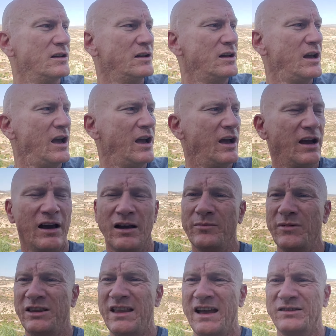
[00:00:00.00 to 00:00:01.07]

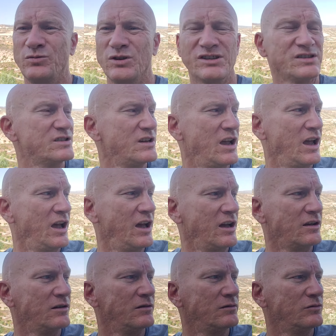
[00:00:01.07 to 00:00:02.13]
And that was
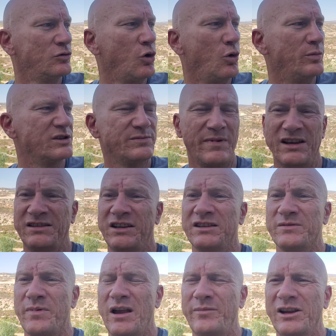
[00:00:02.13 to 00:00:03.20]
Corbett's
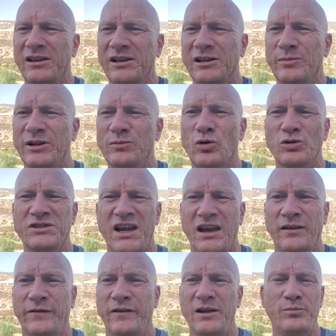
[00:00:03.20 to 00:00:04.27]
message, maybe a little bit more
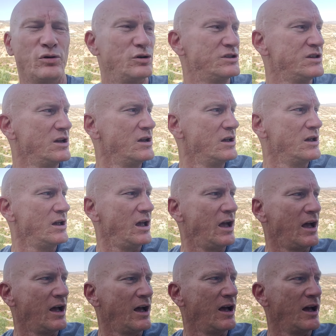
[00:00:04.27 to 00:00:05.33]
tactfully put,
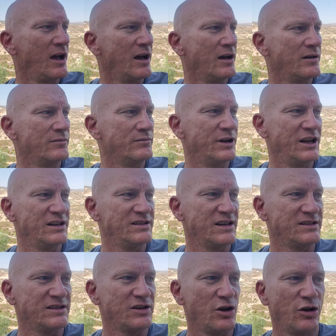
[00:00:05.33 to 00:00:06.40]
but it's a
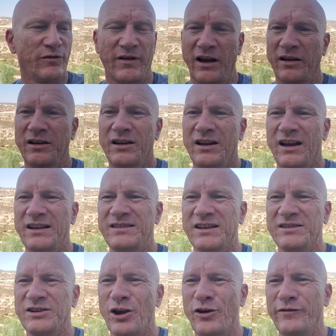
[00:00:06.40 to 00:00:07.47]
server. It's a
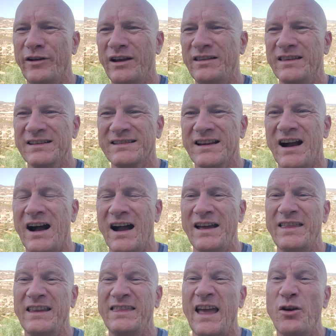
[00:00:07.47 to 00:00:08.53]
server in the sky
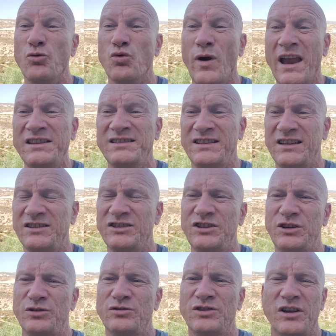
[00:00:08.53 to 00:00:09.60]
that they're renting
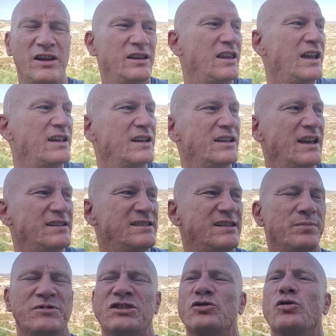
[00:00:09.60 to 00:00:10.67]
to you so that they can get
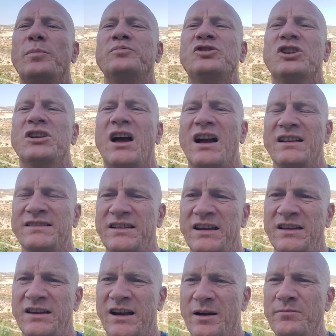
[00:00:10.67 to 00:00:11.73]
subscriptionized
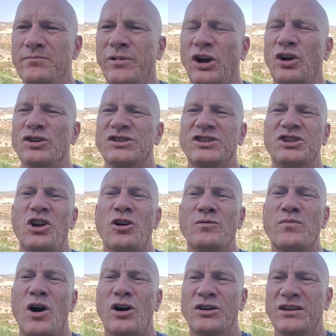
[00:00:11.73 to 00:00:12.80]
income, because stock
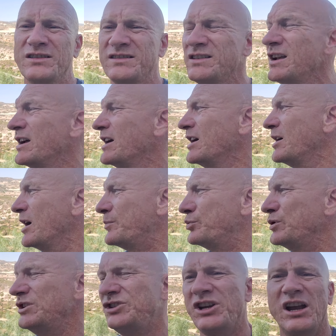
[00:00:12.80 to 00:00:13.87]
markets
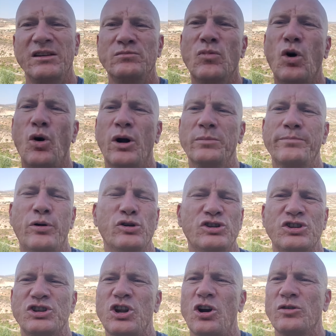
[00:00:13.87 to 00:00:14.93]
appreciate more and
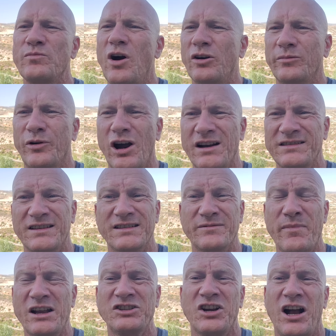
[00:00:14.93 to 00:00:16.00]
push stock market prices
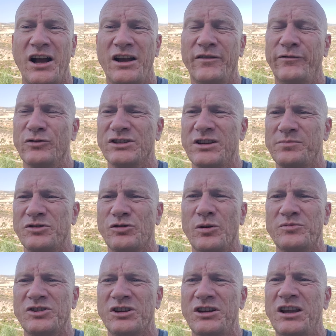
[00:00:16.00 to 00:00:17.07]
much higher for
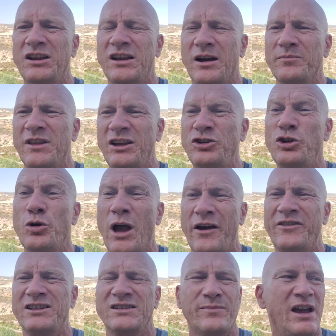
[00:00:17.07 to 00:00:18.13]
subscription income than you
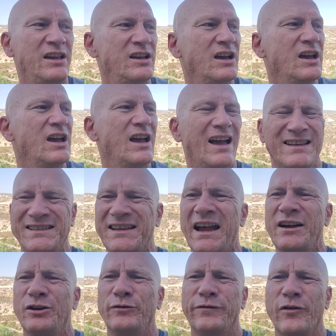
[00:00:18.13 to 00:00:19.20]
having to make a
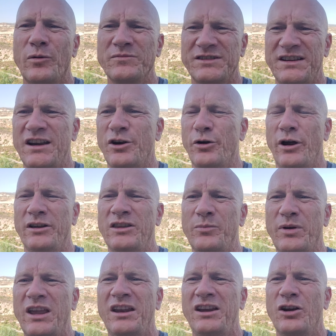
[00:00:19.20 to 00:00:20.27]
sale from zero at the
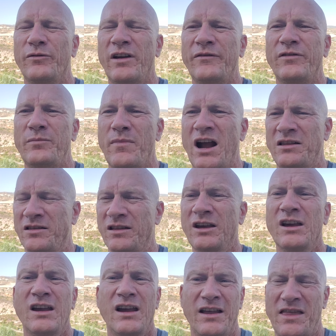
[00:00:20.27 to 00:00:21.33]
beginning of every month.
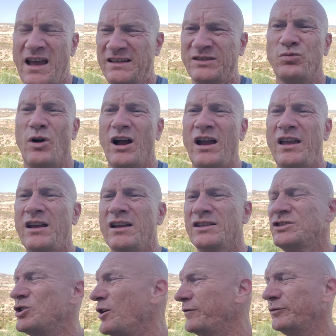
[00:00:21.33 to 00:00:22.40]
And that's why
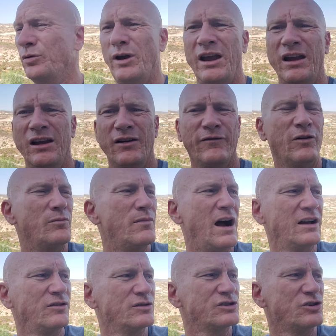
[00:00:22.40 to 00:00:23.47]
software from
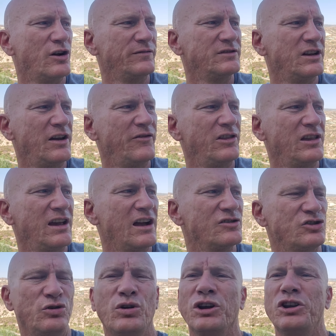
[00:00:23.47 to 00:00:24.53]
Microsoft and everything
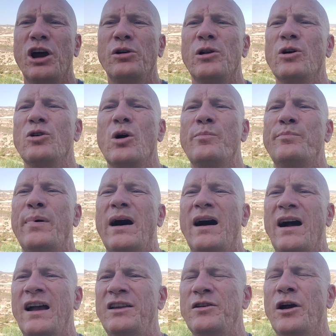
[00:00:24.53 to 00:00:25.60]
else you can no longer
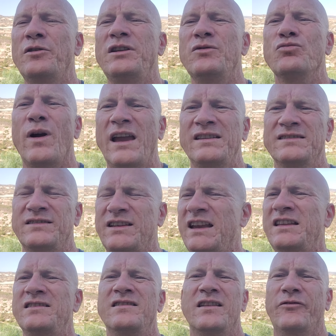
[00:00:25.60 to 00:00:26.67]
buy, only rent
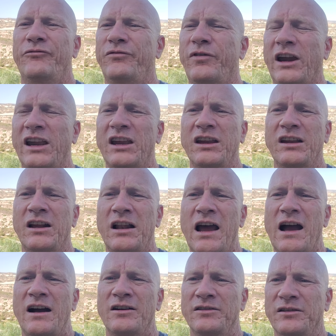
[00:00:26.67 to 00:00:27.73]
in the freaking
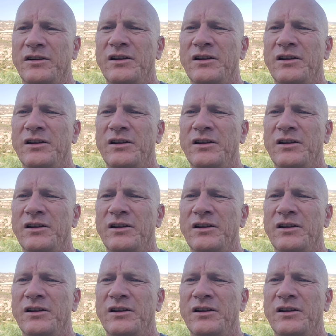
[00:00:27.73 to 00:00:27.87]
cloud.